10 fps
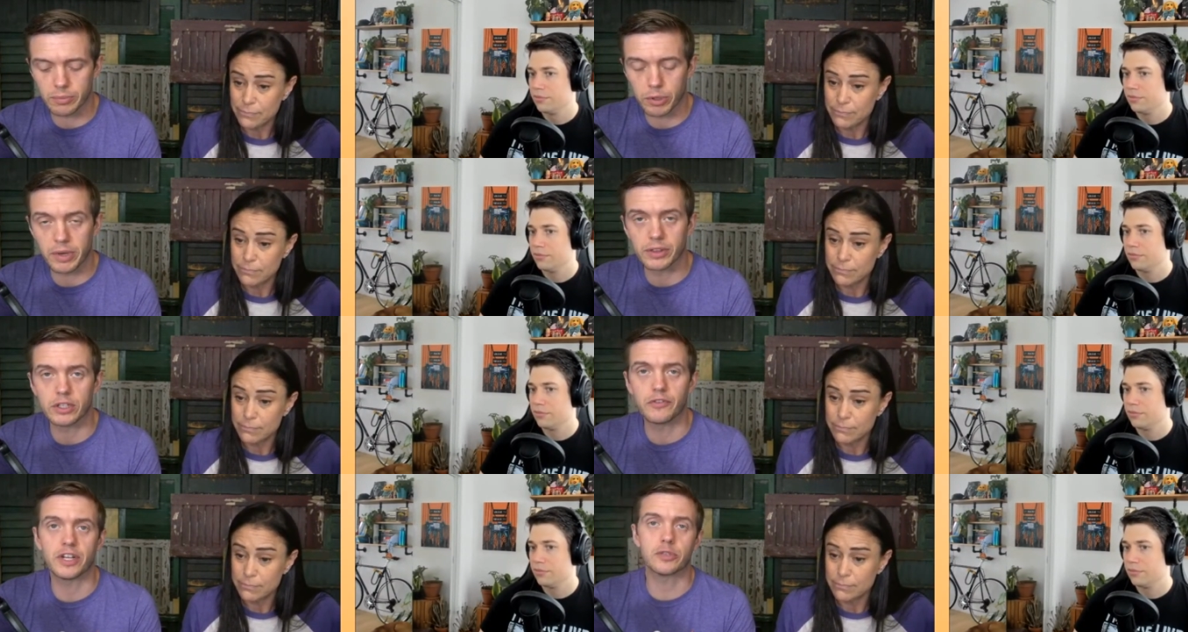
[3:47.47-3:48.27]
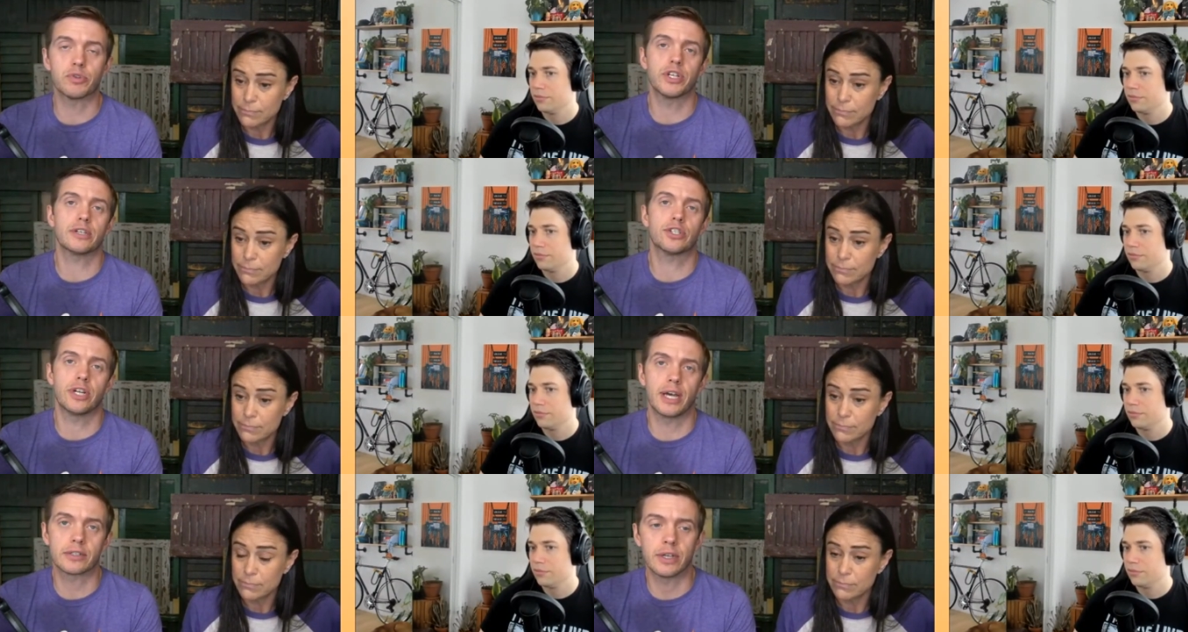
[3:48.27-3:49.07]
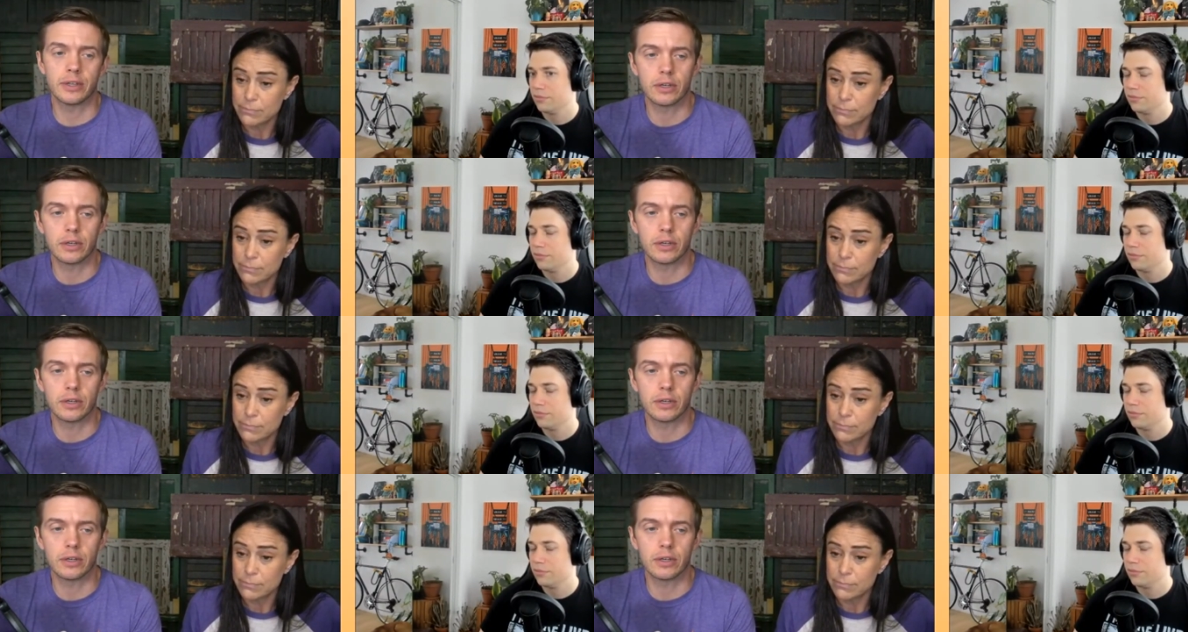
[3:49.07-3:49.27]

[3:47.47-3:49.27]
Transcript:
Speaker 1: is to implement the Defense Production Act.